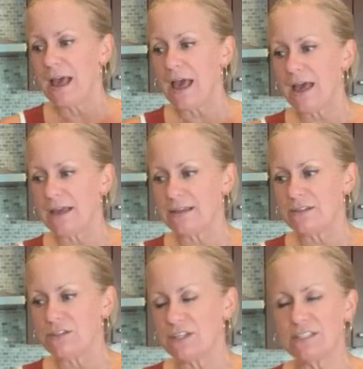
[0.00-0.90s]

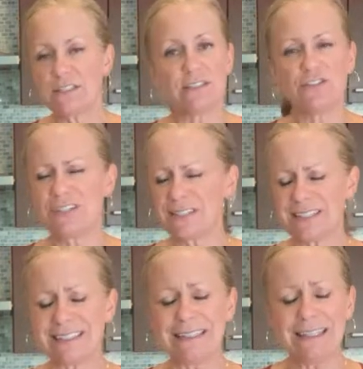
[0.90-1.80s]
And it's just a
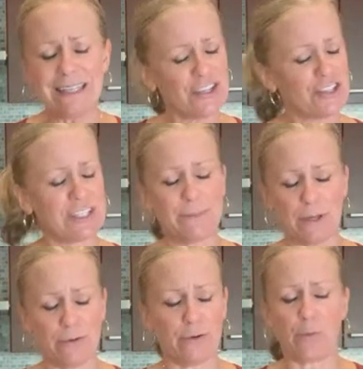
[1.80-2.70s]
delicious
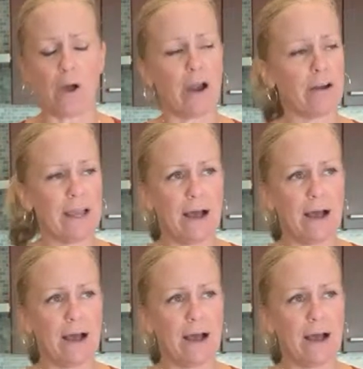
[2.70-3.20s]
Pinot Noir,